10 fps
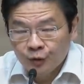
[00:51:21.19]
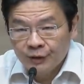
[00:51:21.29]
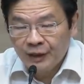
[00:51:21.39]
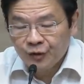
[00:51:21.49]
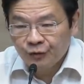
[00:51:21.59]

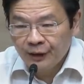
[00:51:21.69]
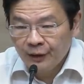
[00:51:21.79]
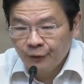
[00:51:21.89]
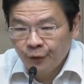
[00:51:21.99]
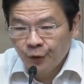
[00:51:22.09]
That's
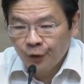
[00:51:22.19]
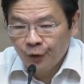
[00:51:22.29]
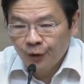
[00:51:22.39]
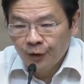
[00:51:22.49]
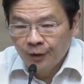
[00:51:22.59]
really
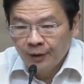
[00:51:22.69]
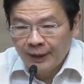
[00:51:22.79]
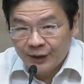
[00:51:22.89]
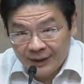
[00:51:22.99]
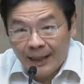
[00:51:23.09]
for
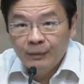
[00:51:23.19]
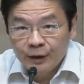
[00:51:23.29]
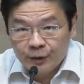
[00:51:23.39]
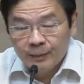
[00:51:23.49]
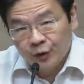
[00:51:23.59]

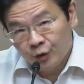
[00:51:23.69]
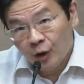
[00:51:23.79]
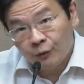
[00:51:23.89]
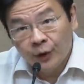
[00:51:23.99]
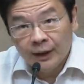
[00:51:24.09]
establishments,
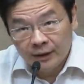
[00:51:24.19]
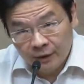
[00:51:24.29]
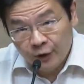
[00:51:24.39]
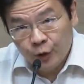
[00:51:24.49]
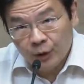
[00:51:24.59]
not for
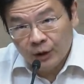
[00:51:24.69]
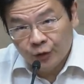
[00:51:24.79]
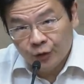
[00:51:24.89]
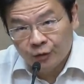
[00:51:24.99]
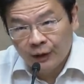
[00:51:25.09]

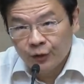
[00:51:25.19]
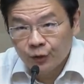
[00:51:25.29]
individuals, right?